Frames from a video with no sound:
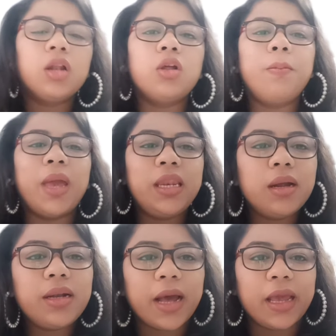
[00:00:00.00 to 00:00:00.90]
Now many
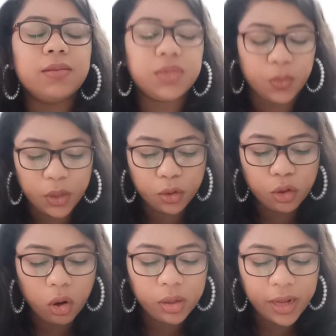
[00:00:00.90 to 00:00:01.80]
a times we do
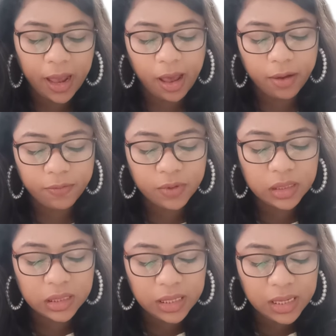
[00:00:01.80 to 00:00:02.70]
not have
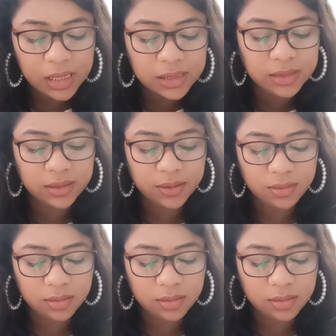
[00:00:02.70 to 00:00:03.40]
these